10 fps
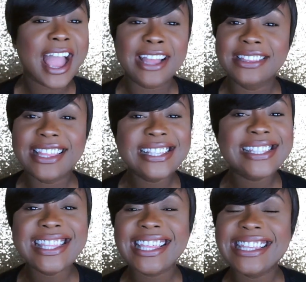This
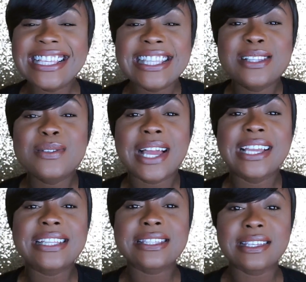th These things do not
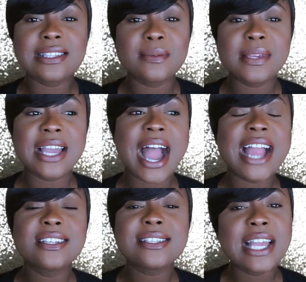get sent to me.
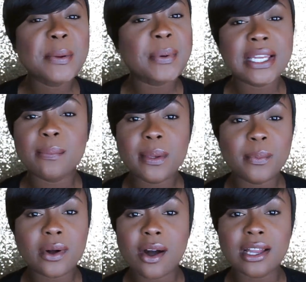I just like putting
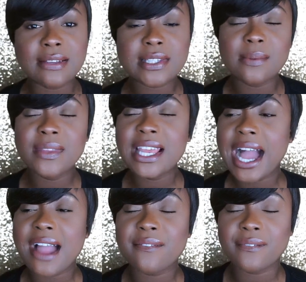people on. If something
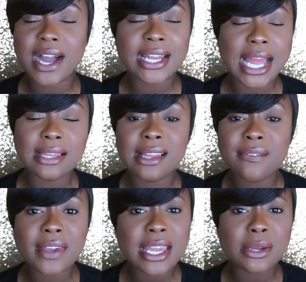I find, I
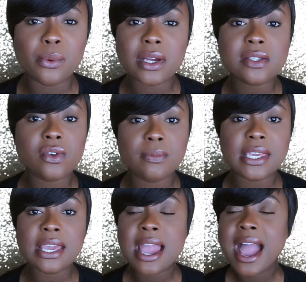love it and it works for
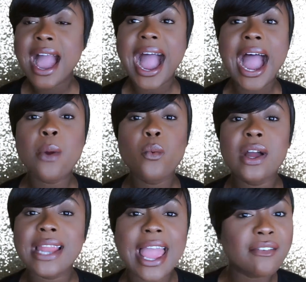me, I
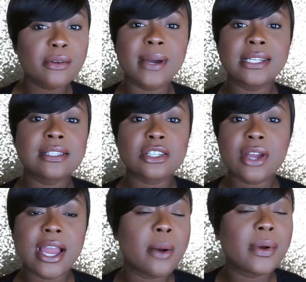want everybody to
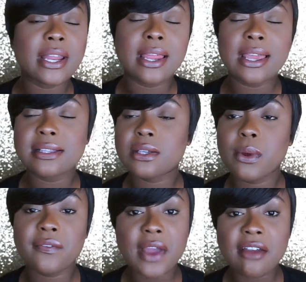try it. I want it to
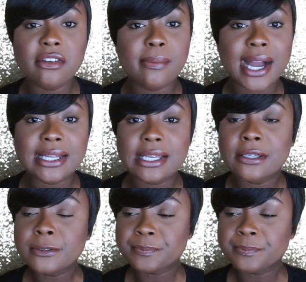work for everybody.